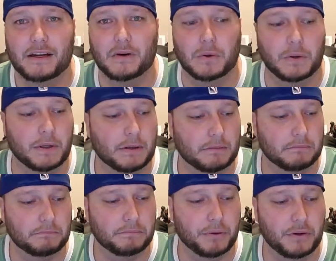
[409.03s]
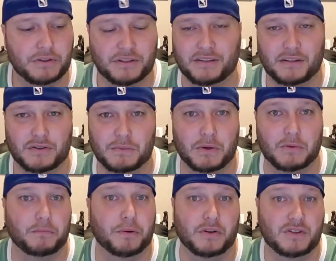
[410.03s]
or purchase it, because we
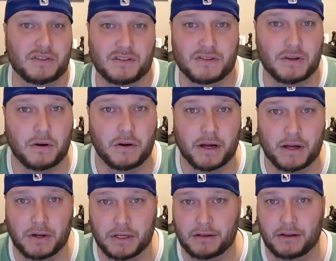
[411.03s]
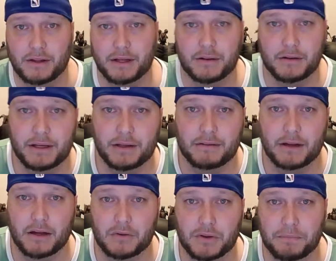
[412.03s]
couldn't purchase it, so I got it
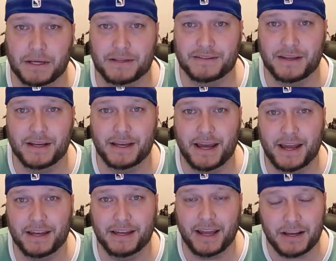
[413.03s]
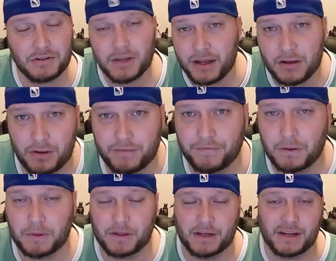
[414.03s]
illegally on the PC and actually had a lot of
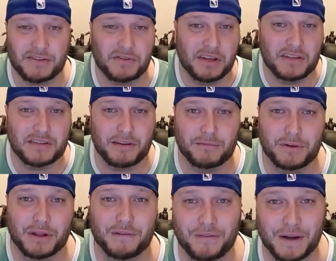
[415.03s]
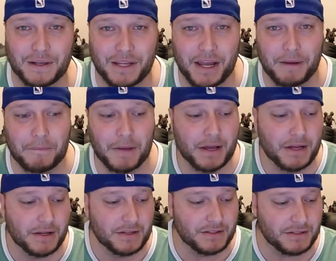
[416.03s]
fun with it. It actually is a really fun game,
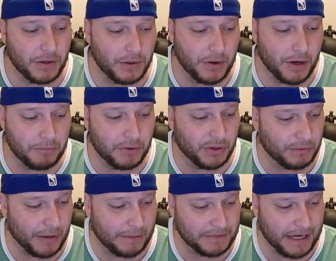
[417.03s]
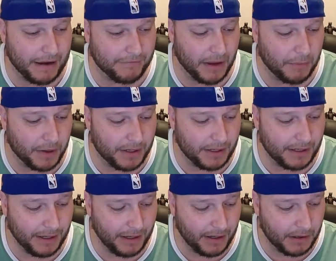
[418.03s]
so I'm really rapt to have that one in
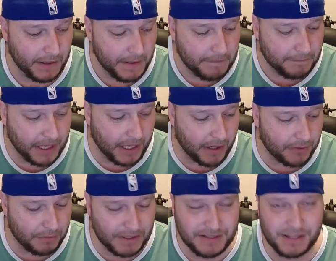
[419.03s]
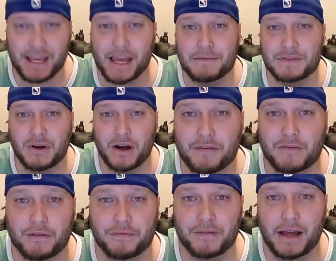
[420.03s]
here. Now, the rest of the games that
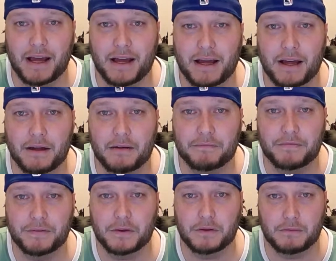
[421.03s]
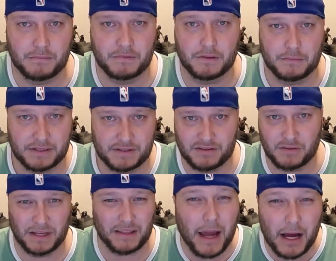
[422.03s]
got for the rest of the
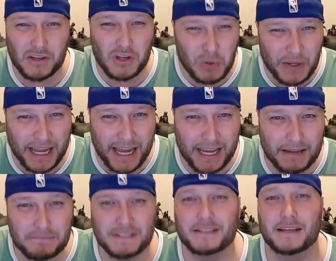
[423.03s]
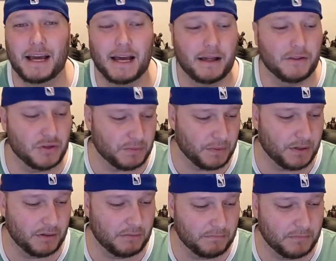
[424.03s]
week, they are newer games. Those
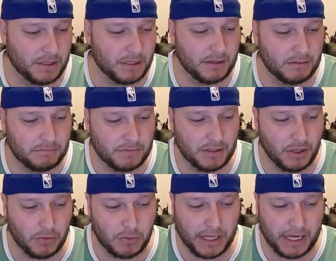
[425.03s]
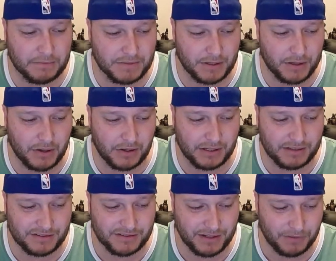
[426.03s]
were the older games that I got.
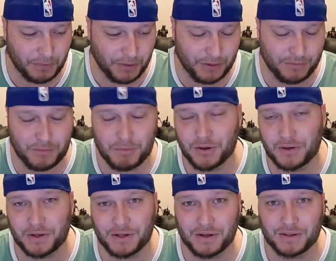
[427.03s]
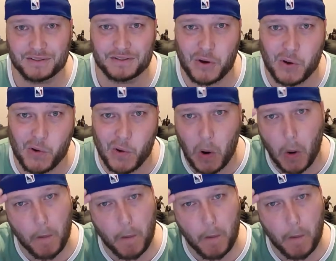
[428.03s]
As I said, one of them I already got, so